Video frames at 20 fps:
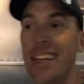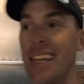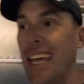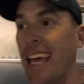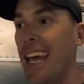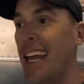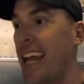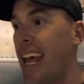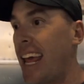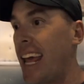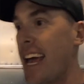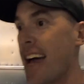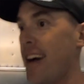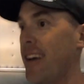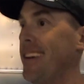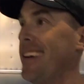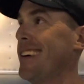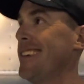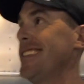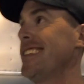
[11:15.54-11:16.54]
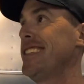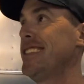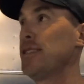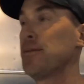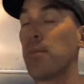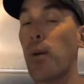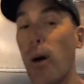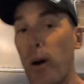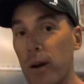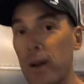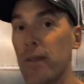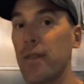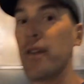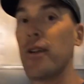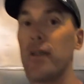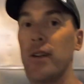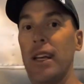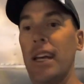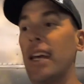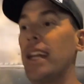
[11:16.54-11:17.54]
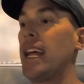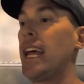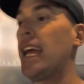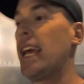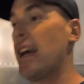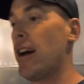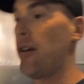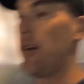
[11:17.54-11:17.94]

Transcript: DNA out here. This is part of their DNA